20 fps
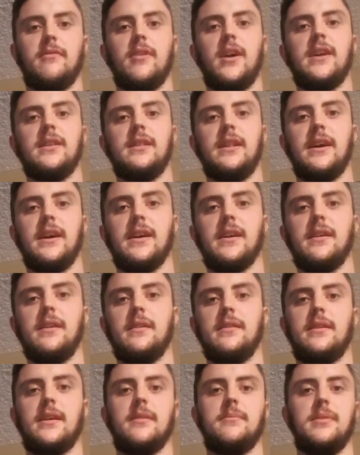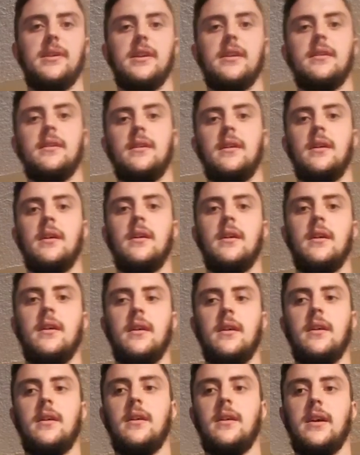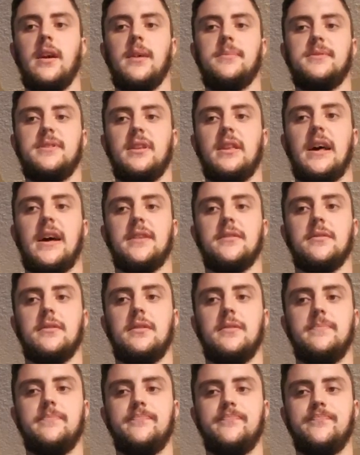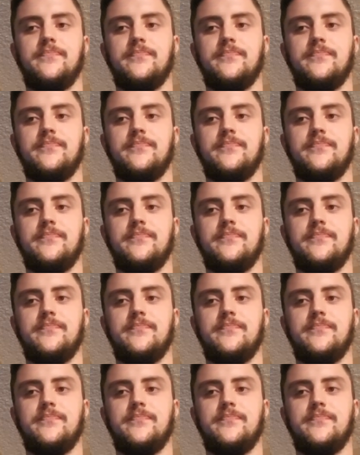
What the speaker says: right leg, that'd be ipsilateral.